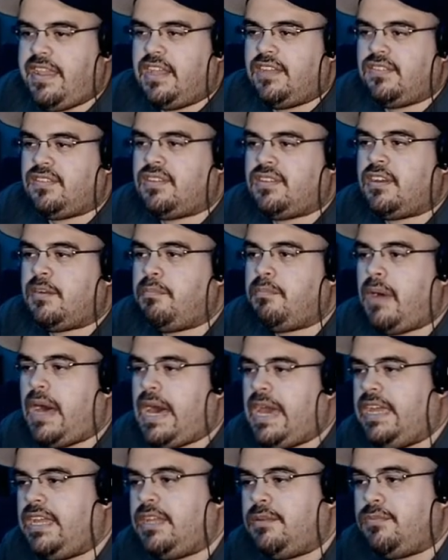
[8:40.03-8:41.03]
have stuck
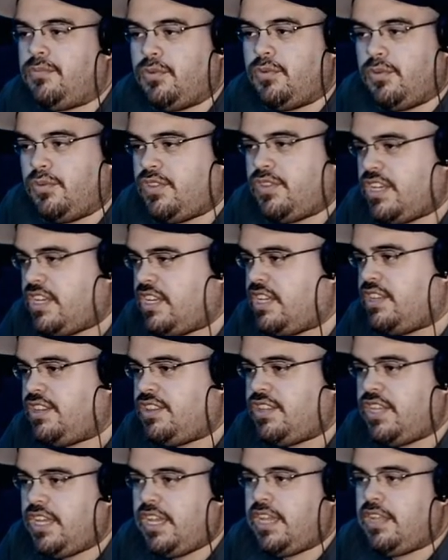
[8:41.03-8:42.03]
by him through thick
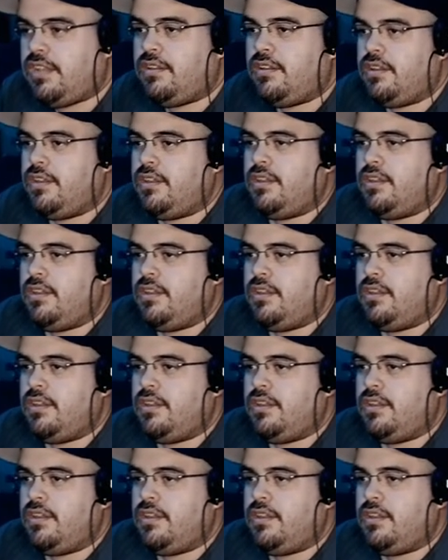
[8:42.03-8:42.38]
and thin